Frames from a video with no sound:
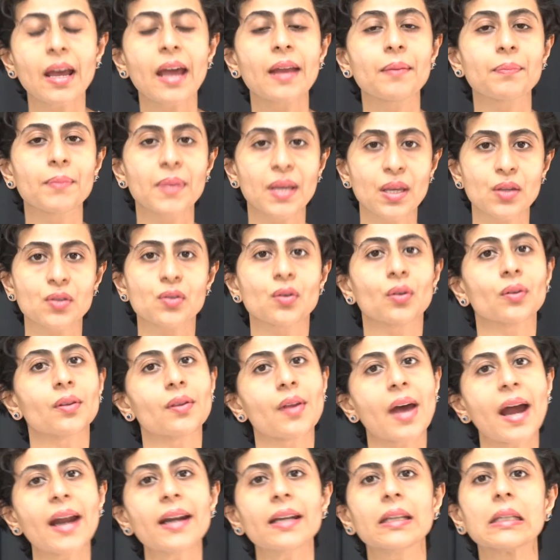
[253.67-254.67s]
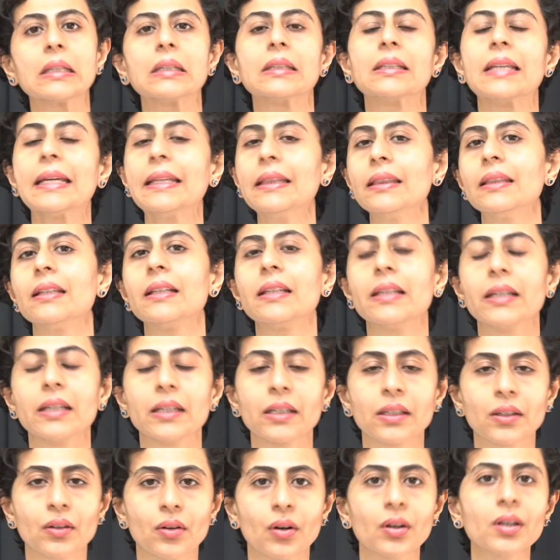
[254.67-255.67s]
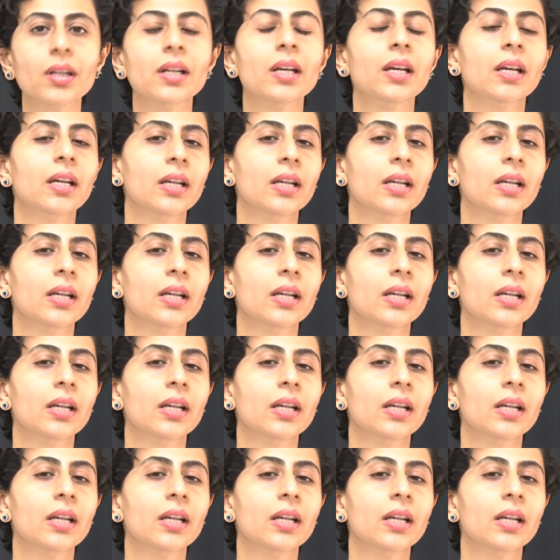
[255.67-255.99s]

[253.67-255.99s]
and based on that, then the later on